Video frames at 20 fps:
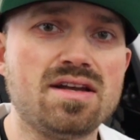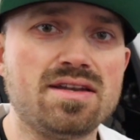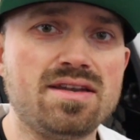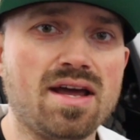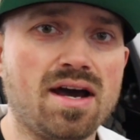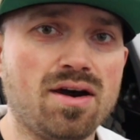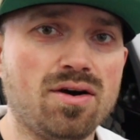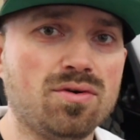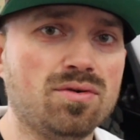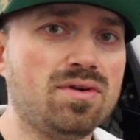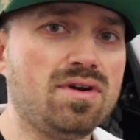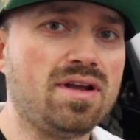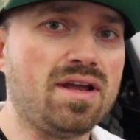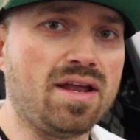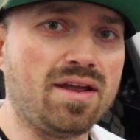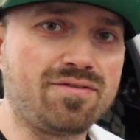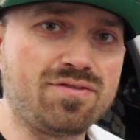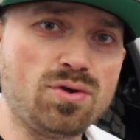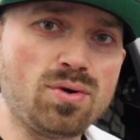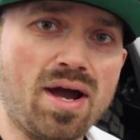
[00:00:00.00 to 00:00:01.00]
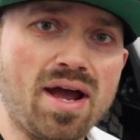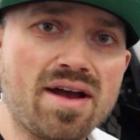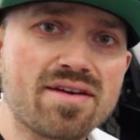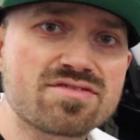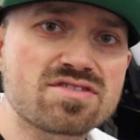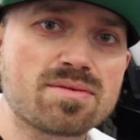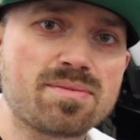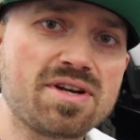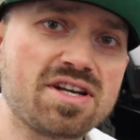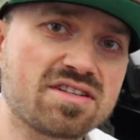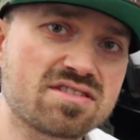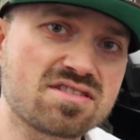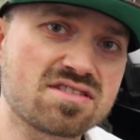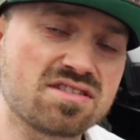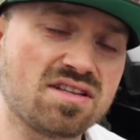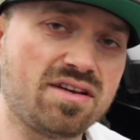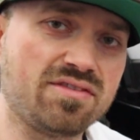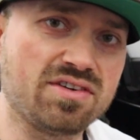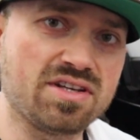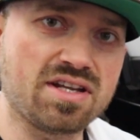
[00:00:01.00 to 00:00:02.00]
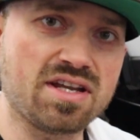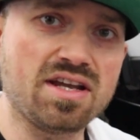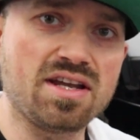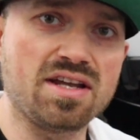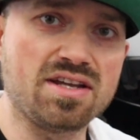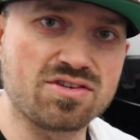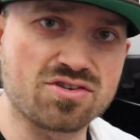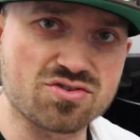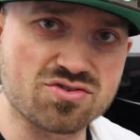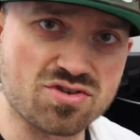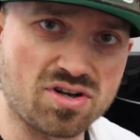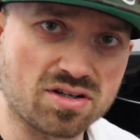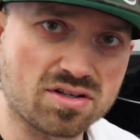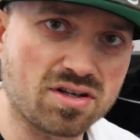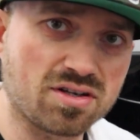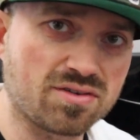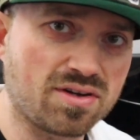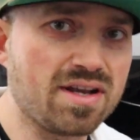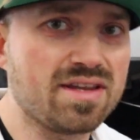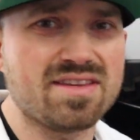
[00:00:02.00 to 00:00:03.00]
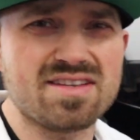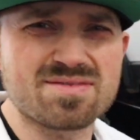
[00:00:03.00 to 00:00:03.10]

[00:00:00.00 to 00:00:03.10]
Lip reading: Now, if you have somebody else's leveling kit in your truck already,